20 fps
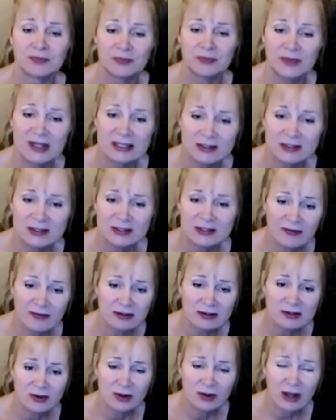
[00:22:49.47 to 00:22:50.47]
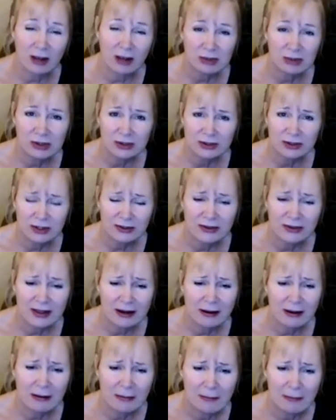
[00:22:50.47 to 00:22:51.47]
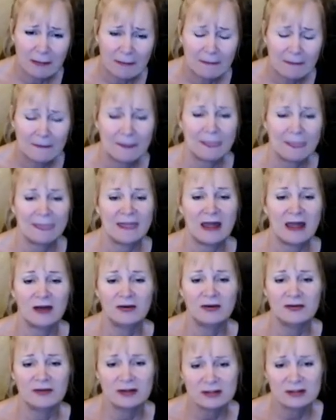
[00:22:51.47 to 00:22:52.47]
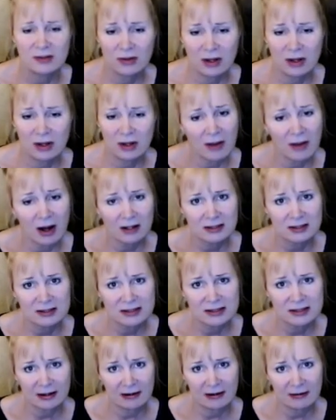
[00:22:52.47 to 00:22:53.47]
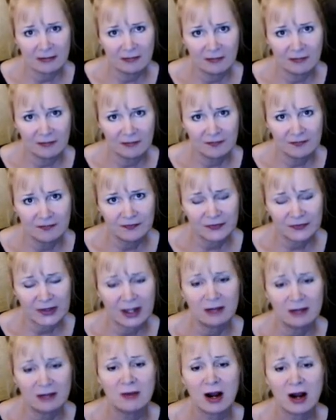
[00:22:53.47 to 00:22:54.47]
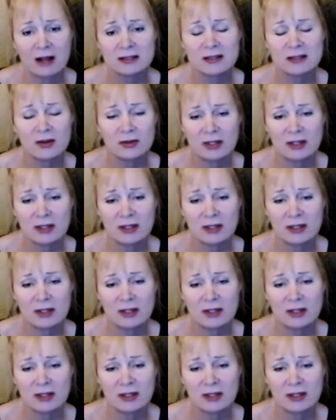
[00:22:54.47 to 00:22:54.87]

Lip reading: because we've also got Pluto there and we've also got Mars there. And Mars